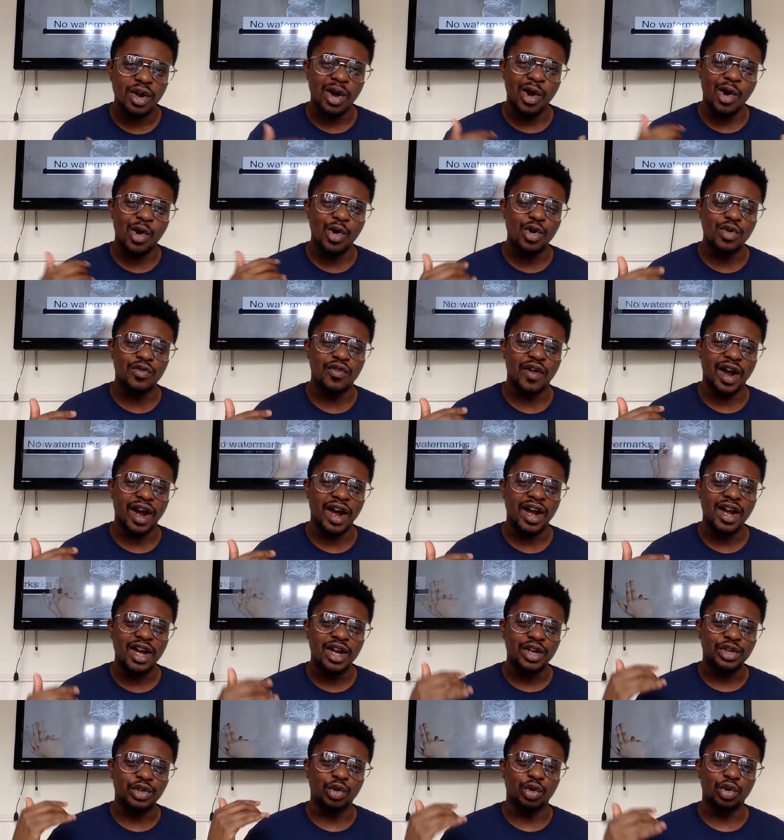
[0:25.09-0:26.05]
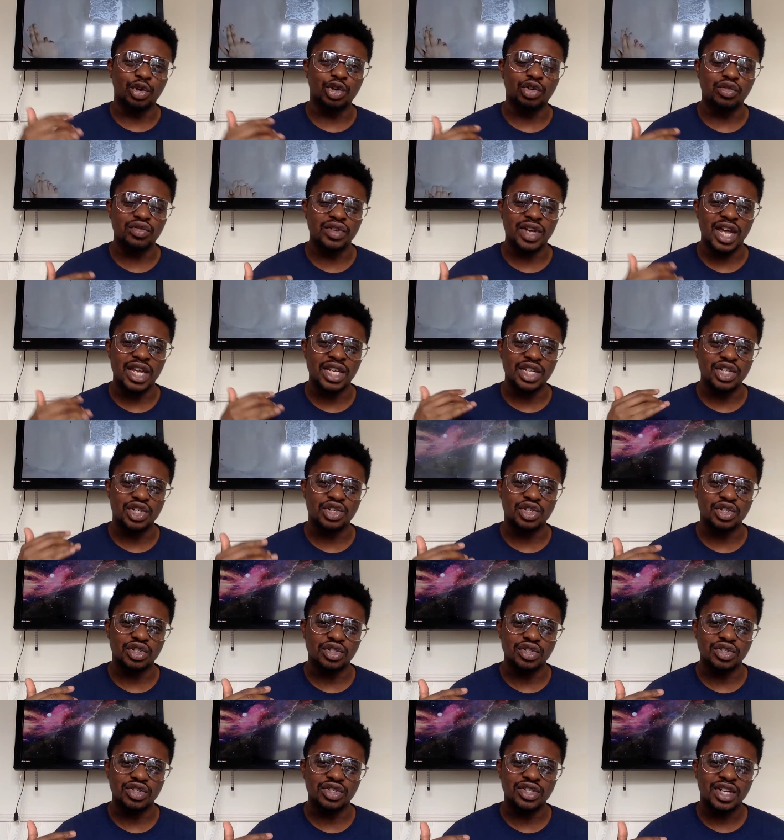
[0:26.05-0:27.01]
over your
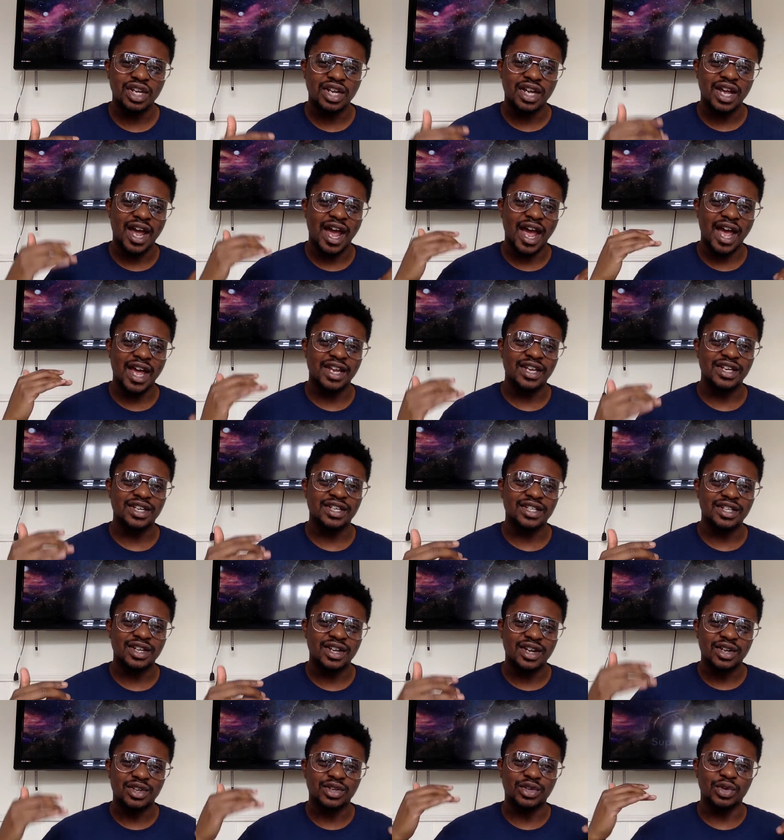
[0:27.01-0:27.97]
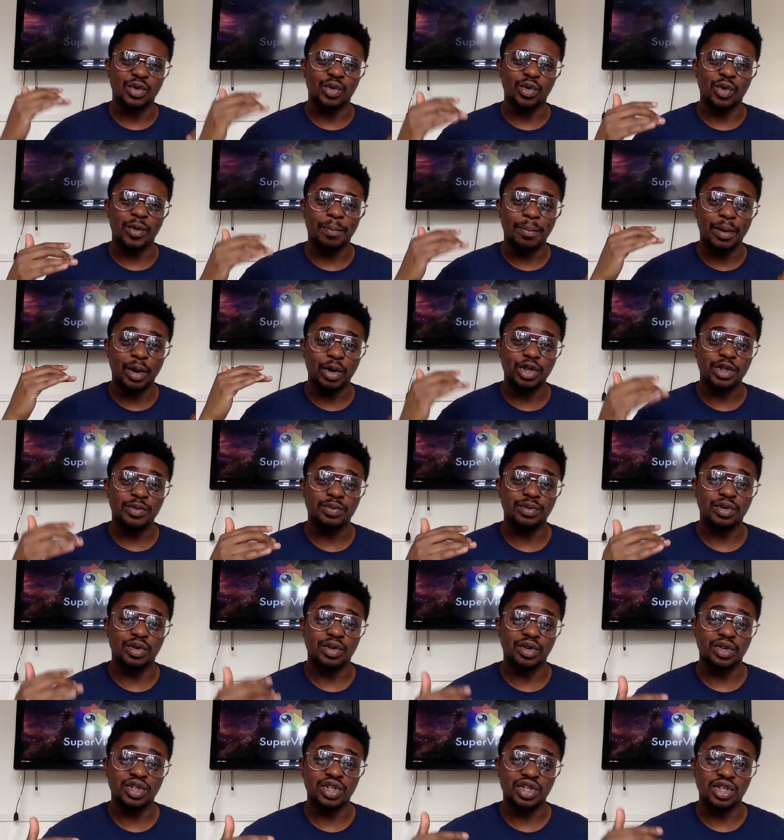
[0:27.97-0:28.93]
creations and your post
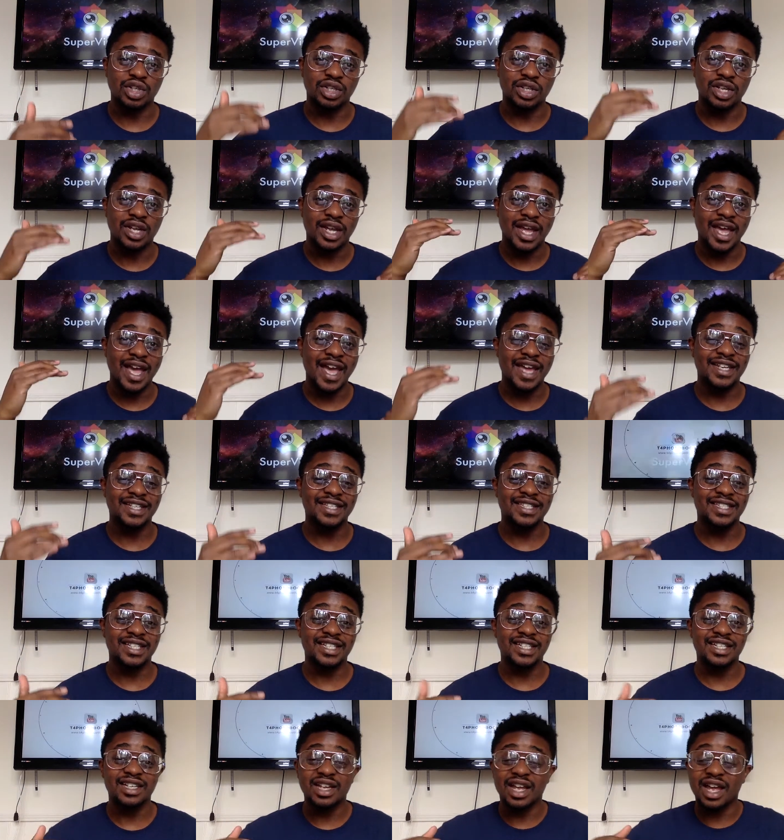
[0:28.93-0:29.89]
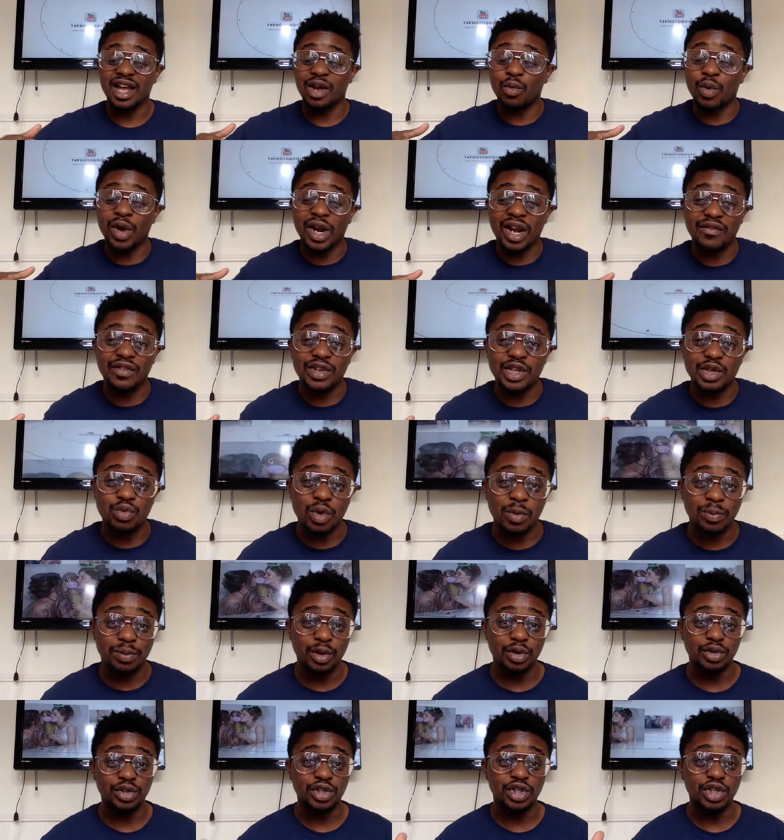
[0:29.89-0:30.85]
production, editing, and whatever you
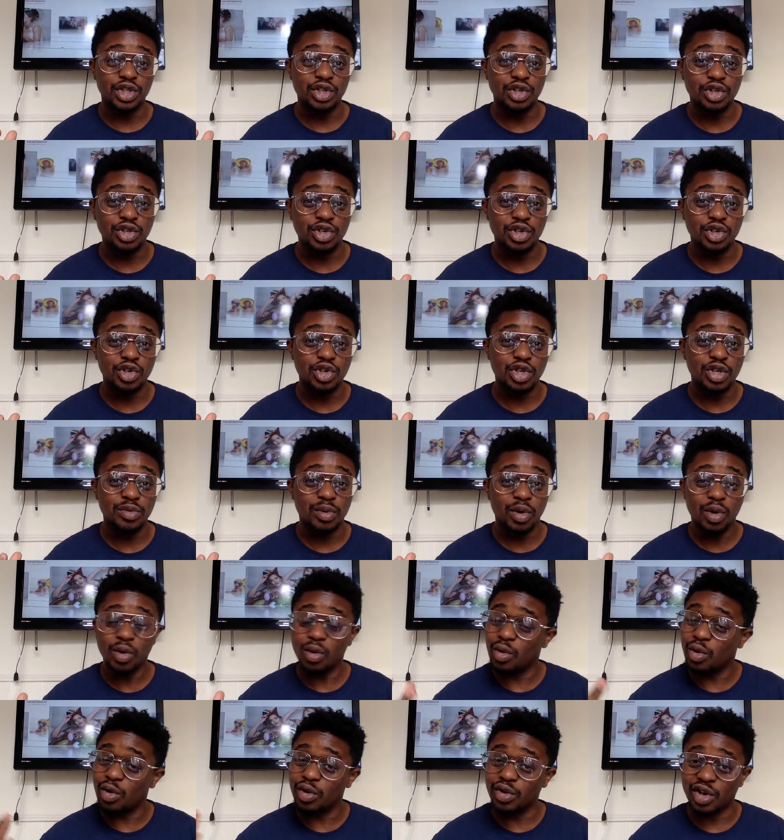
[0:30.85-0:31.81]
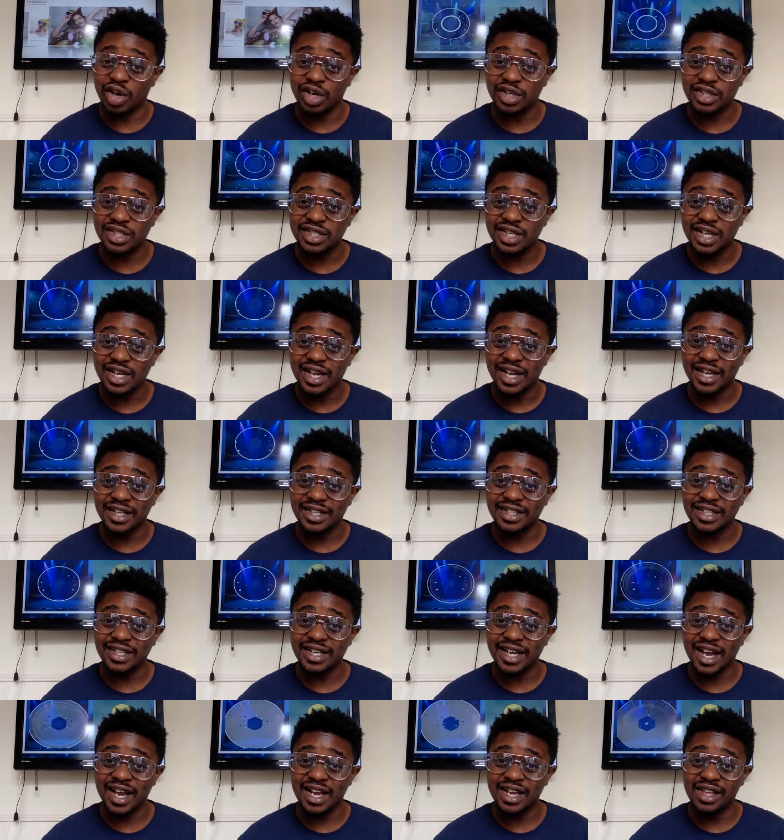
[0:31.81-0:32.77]
upload to YouTube or not. And
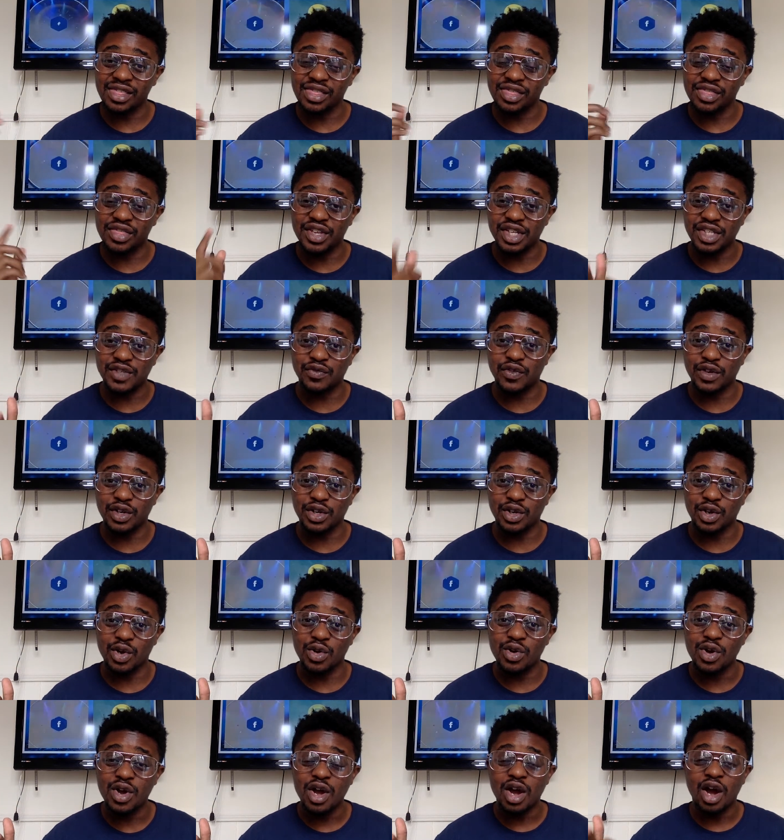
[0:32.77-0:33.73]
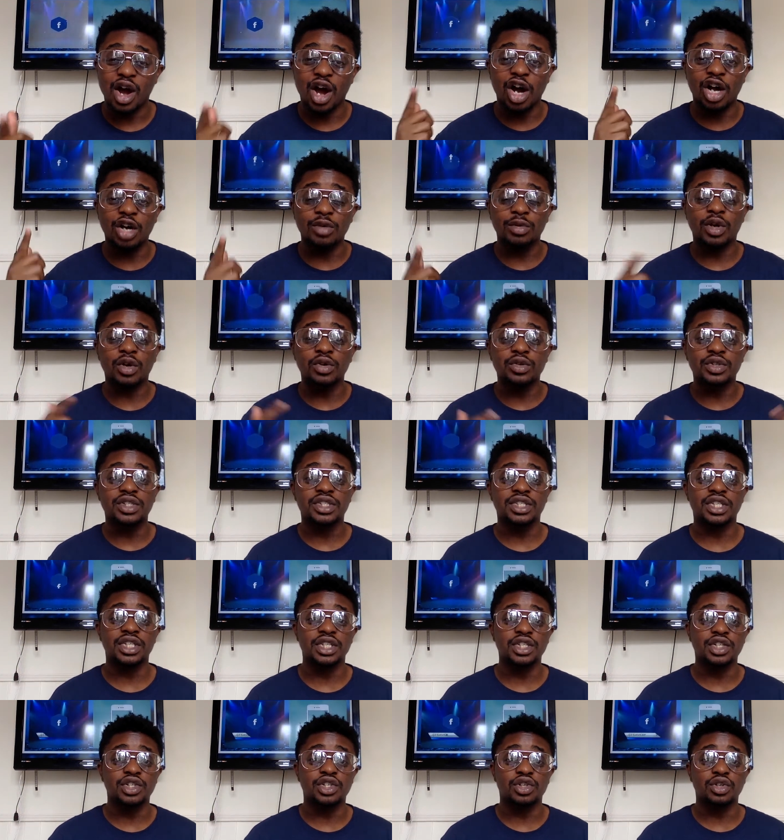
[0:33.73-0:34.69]
here in this video, I'm going to
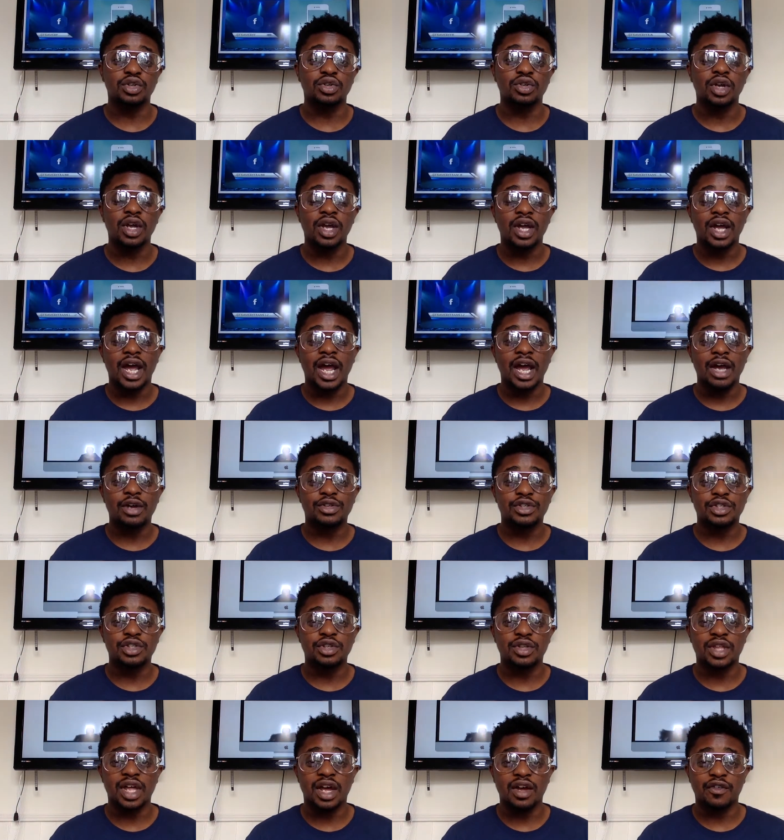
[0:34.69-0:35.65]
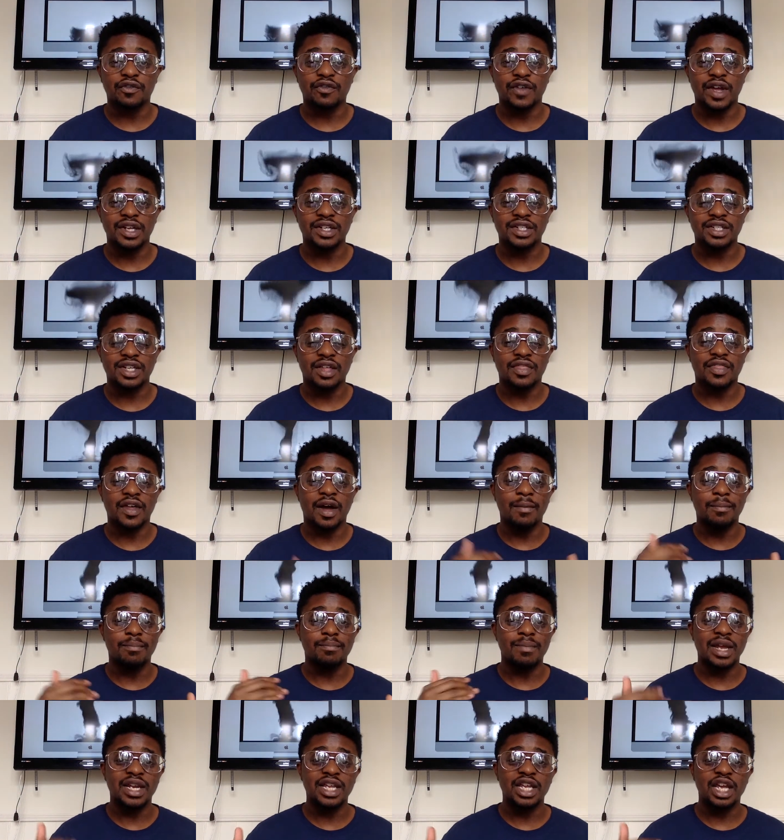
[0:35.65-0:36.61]
teach you how to do that effect that
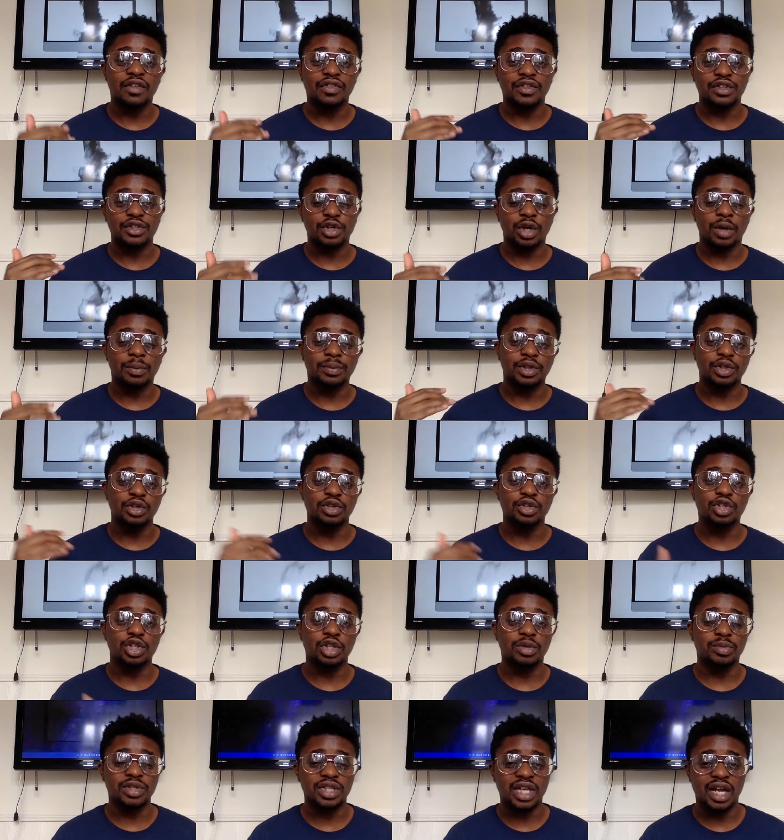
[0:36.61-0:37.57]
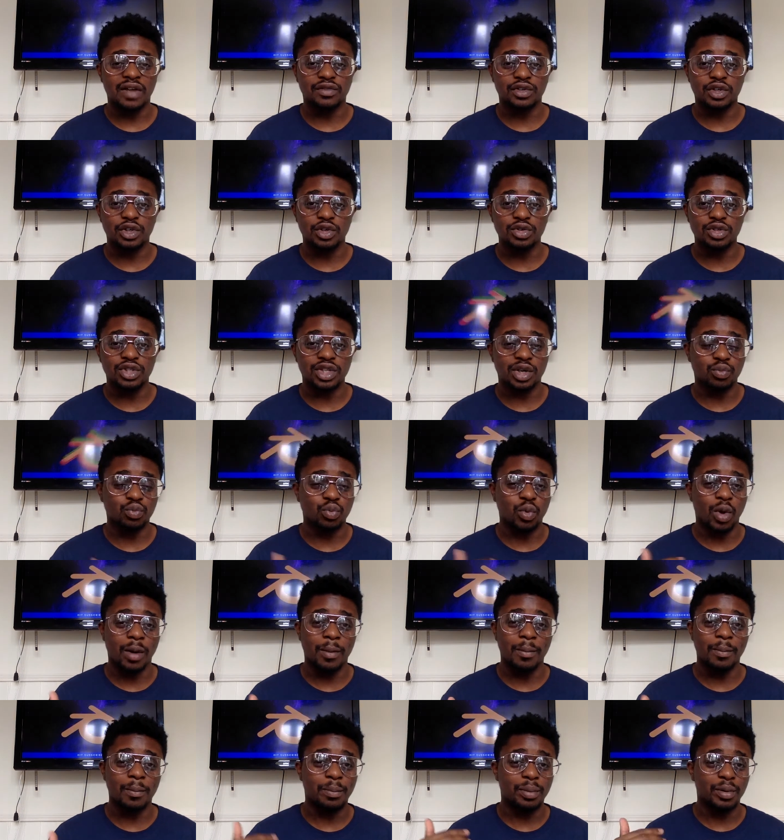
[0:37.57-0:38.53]
many of the top YouTubers have used at
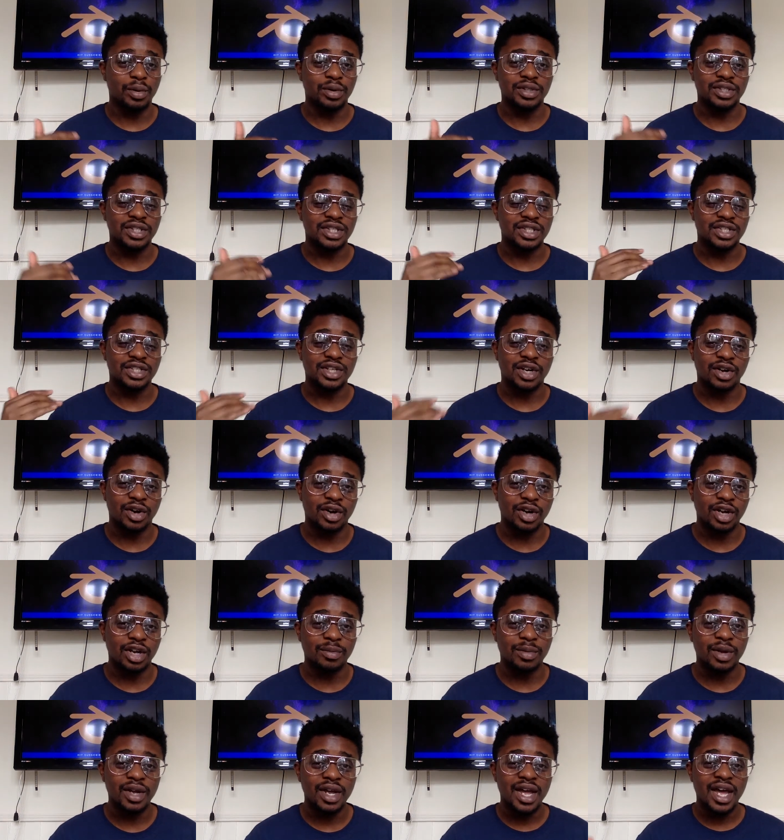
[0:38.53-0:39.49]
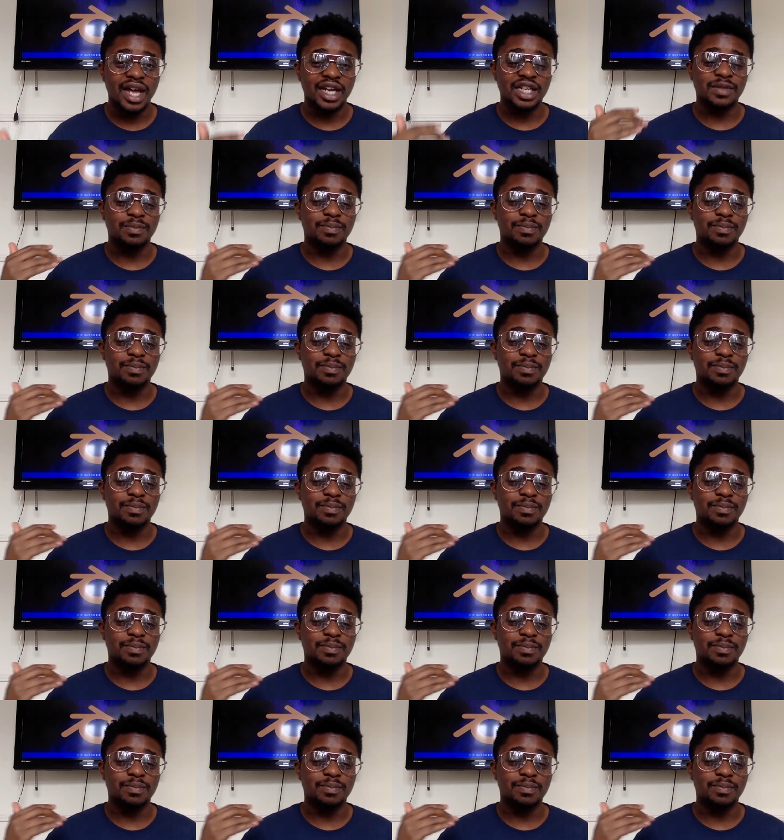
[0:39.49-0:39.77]
one point in time. And it's